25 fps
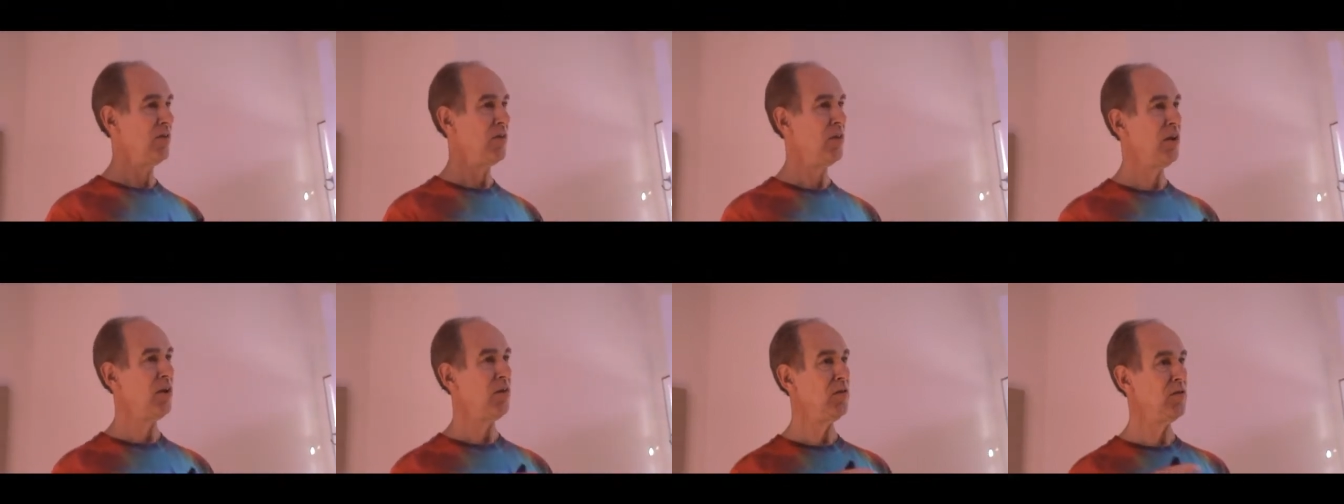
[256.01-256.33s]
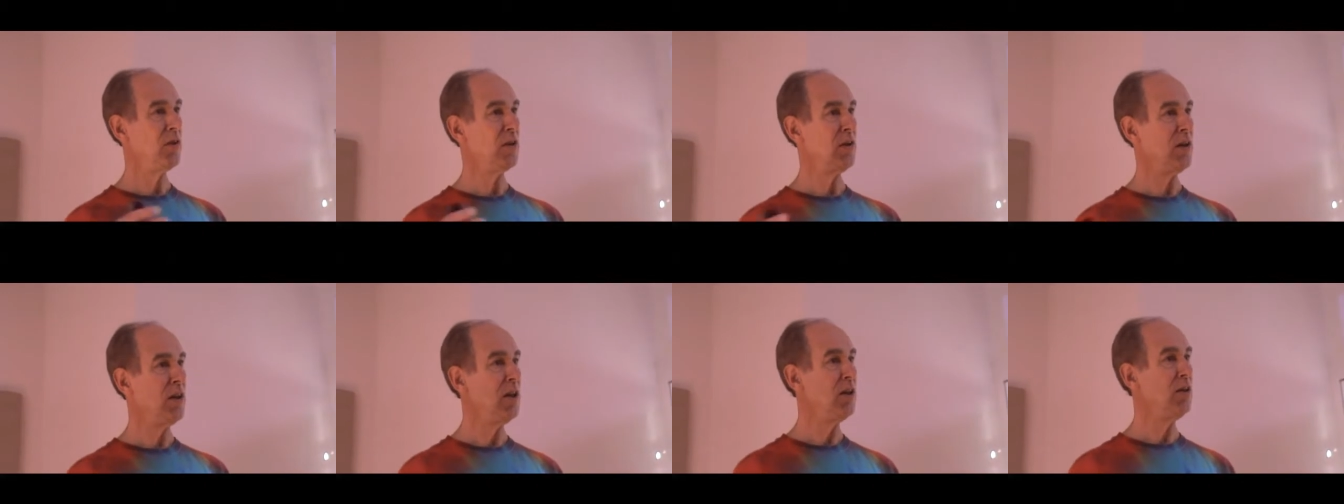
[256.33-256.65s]
that
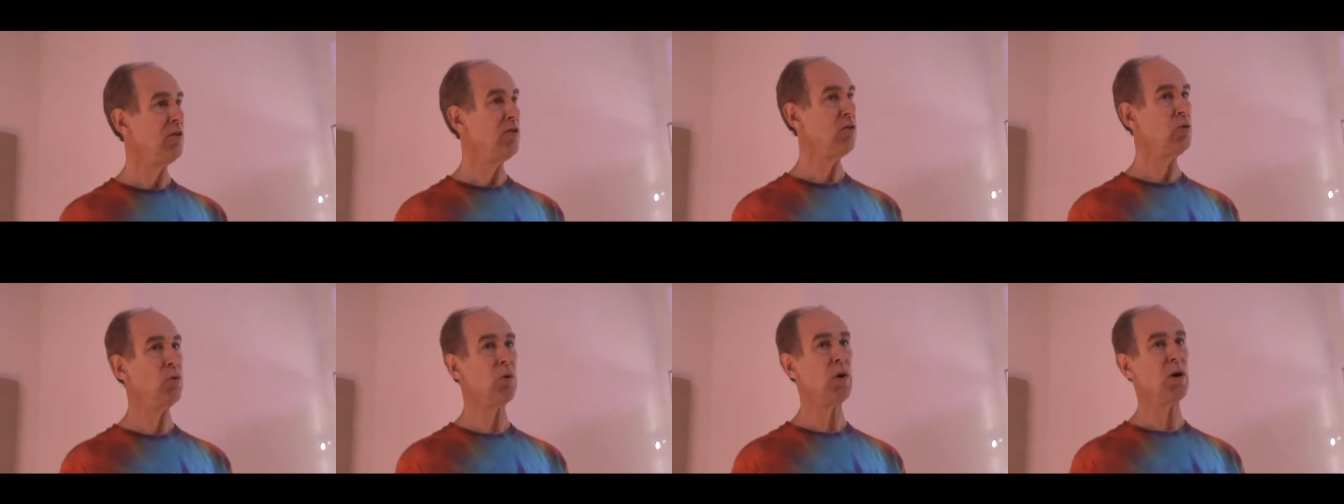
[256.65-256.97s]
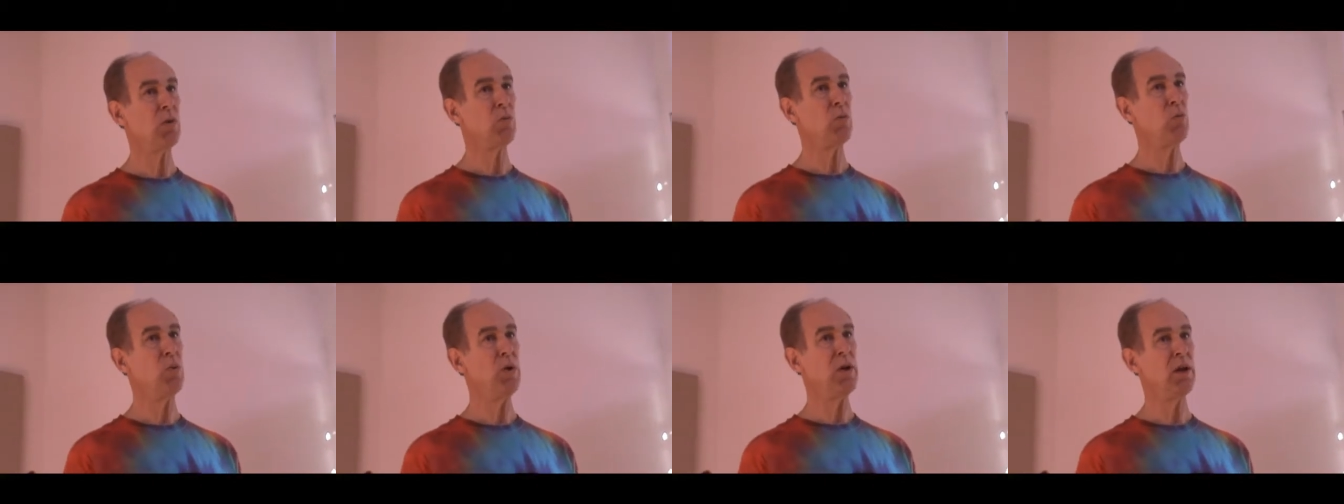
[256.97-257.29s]
is akin
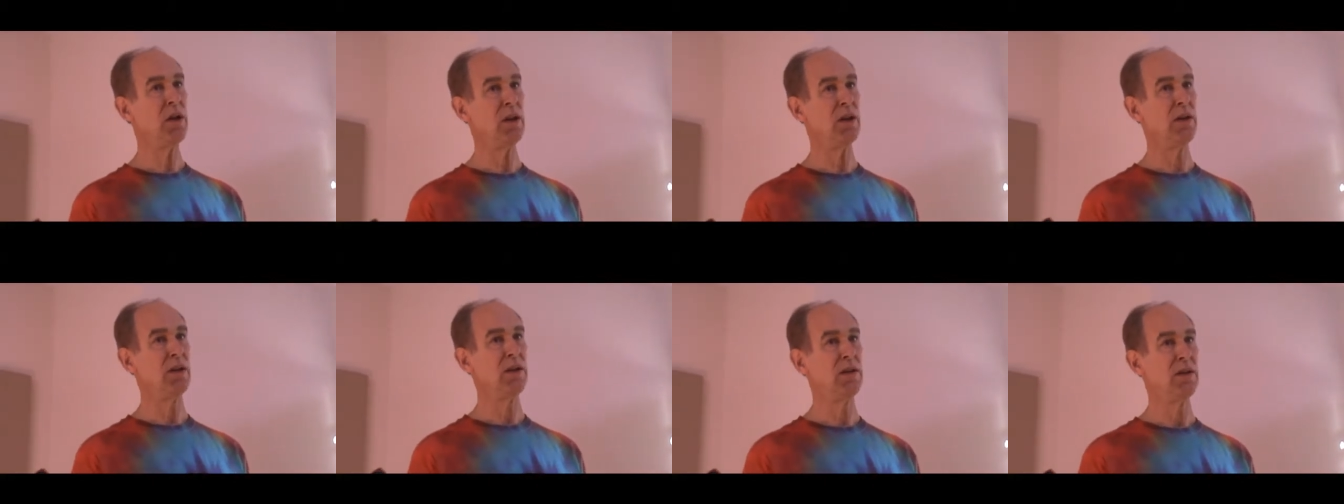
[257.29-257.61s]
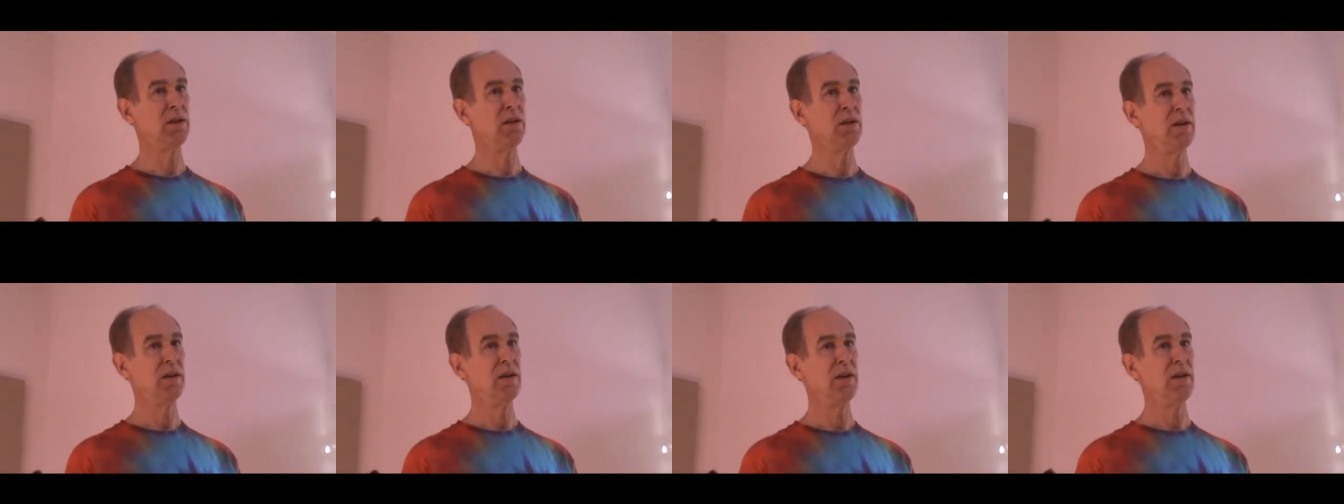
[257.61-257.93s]
to our will.
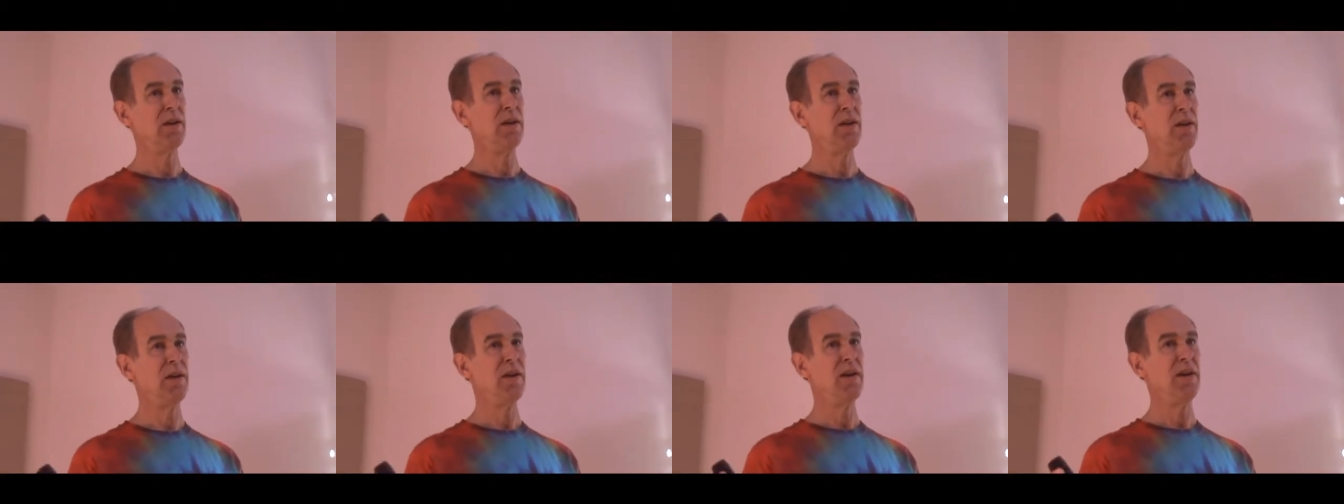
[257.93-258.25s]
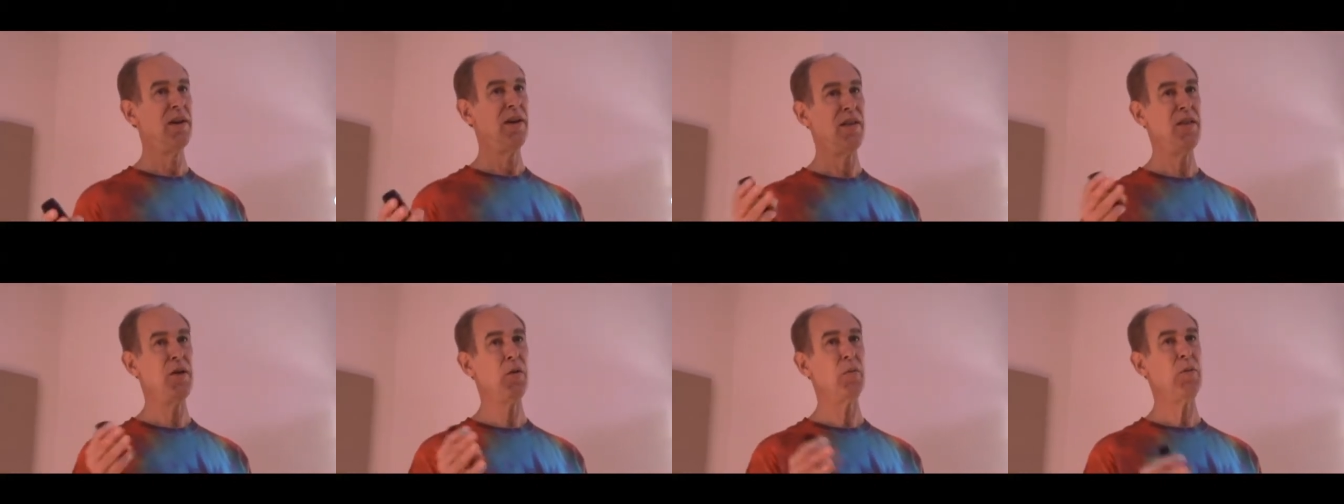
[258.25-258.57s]

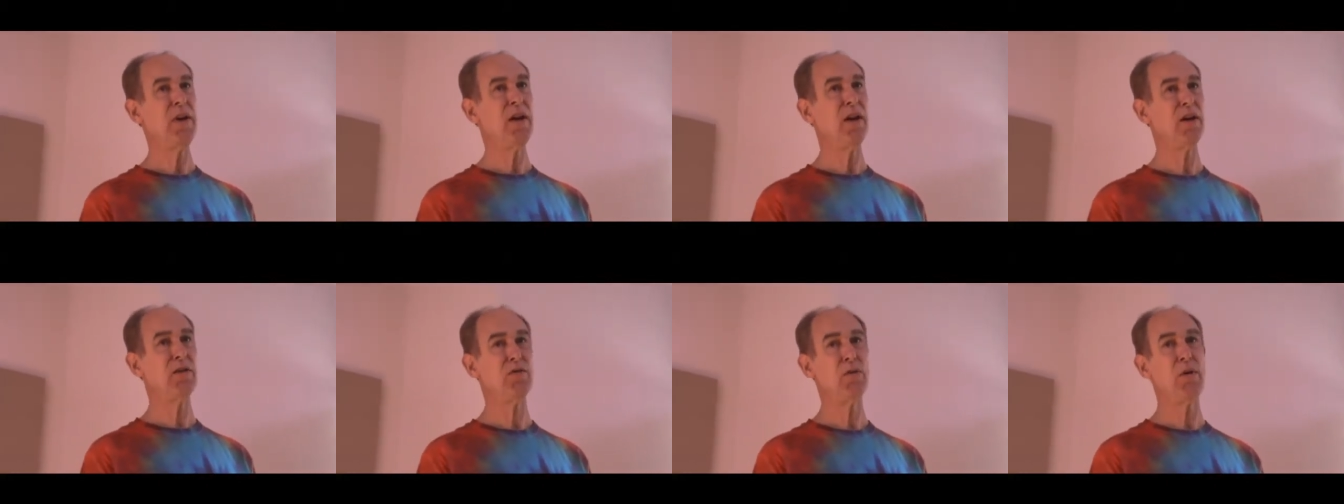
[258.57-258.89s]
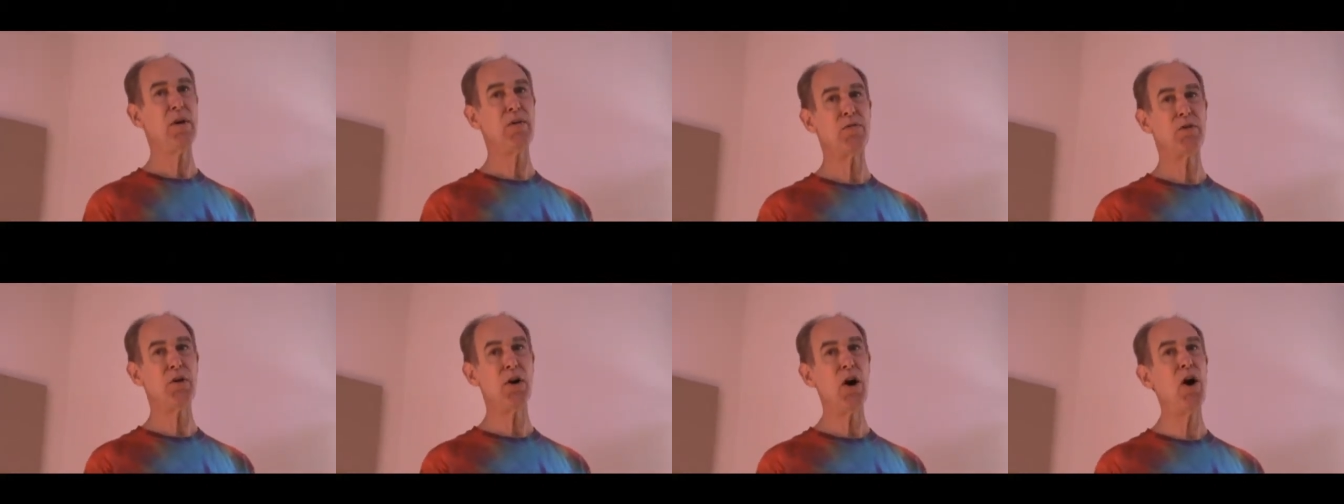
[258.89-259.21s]
And then we also
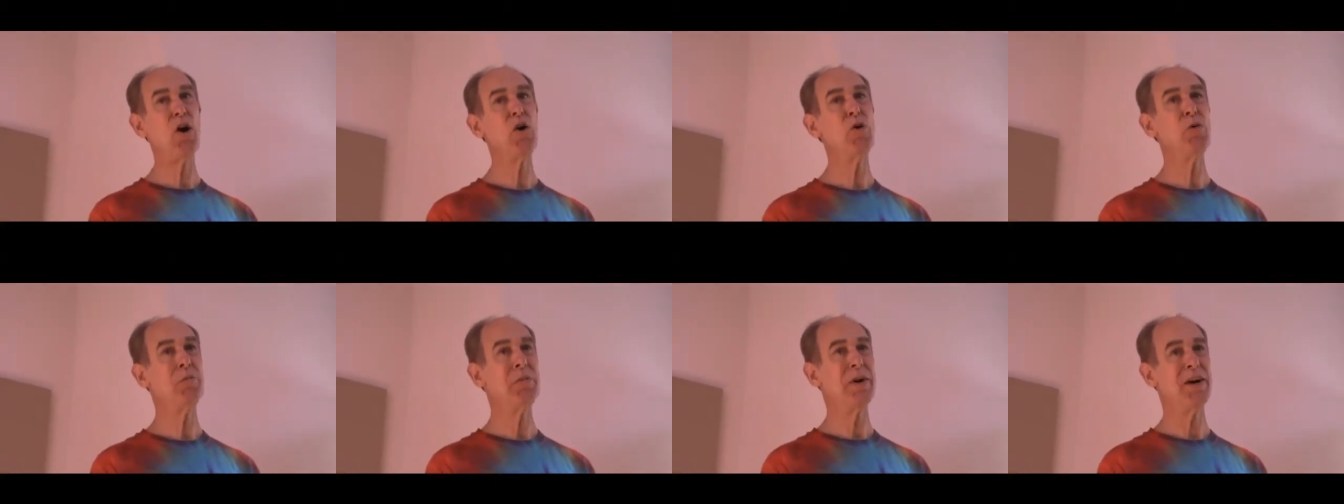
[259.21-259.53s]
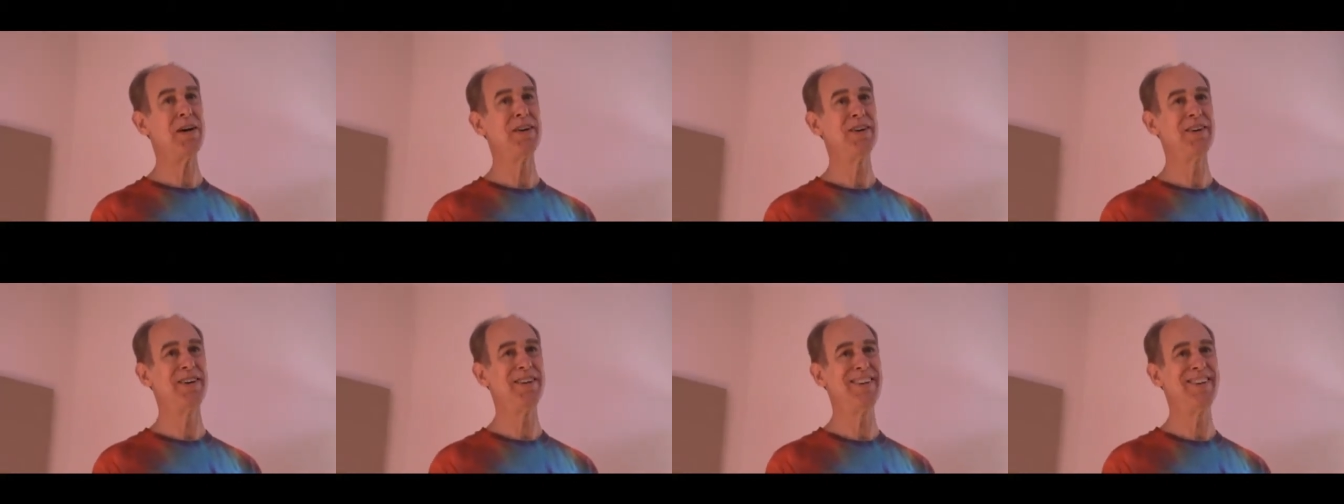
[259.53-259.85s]
have
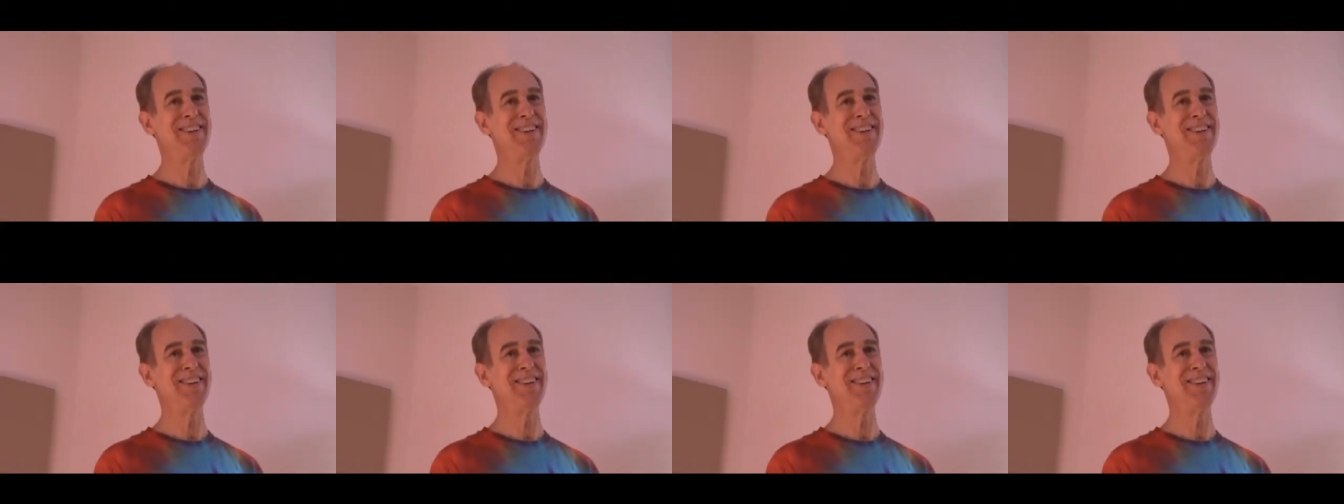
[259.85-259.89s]
coma